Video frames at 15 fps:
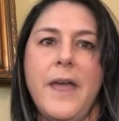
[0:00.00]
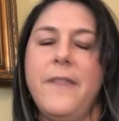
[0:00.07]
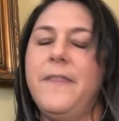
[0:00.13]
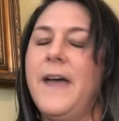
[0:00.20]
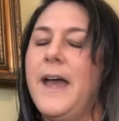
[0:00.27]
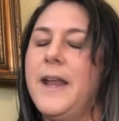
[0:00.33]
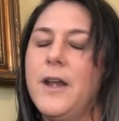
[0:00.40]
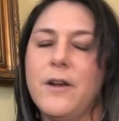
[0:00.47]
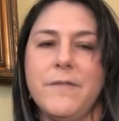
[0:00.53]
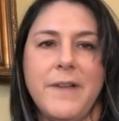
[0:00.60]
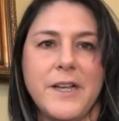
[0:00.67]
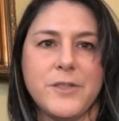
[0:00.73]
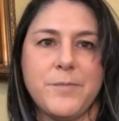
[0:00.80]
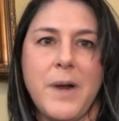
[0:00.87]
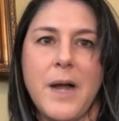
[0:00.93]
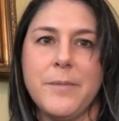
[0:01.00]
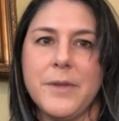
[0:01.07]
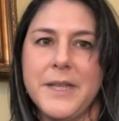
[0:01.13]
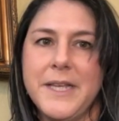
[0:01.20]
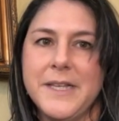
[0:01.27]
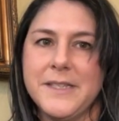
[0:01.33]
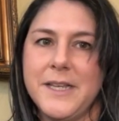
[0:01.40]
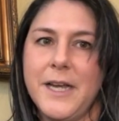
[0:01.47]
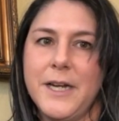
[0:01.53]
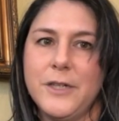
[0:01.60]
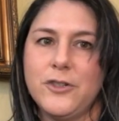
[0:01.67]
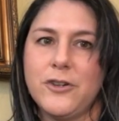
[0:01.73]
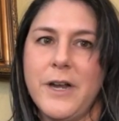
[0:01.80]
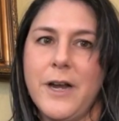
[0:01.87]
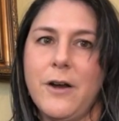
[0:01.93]
that air vest probably isn't going
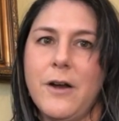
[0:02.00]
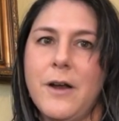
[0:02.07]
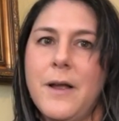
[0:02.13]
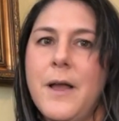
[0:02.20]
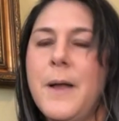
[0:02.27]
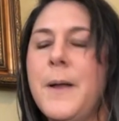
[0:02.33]
to trigger.